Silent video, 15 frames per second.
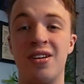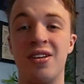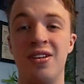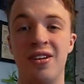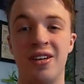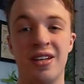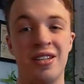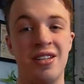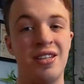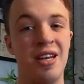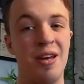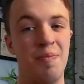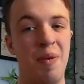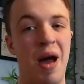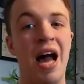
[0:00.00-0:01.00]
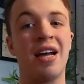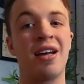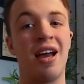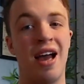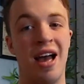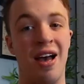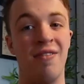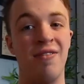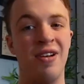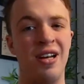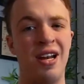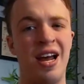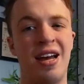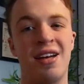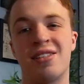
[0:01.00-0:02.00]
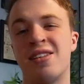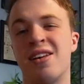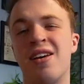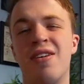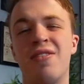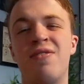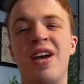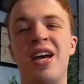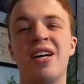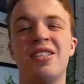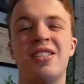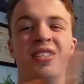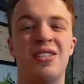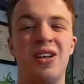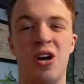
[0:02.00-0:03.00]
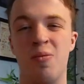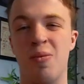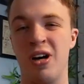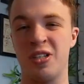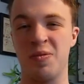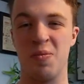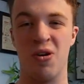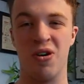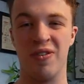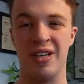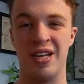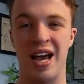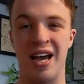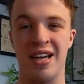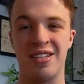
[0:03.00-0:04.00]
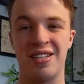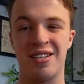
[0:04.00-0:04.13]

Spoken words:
you can sit back and relax, they are so much more than that.